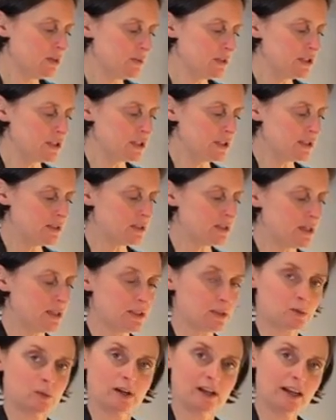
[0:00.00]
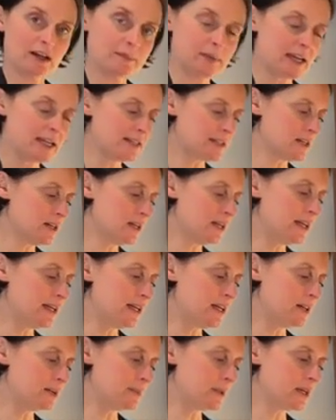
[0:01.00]
which is, here's one I made
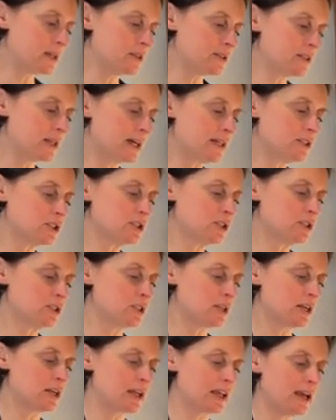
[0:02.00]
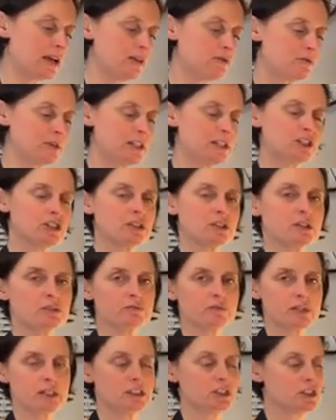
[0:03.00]
earlier, because that's just going to get richer
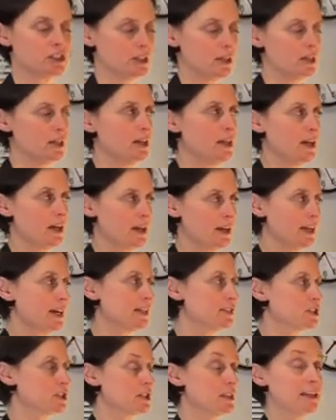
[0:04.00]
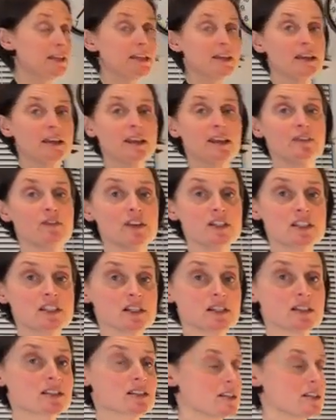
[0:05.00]
and richer. And actually, if it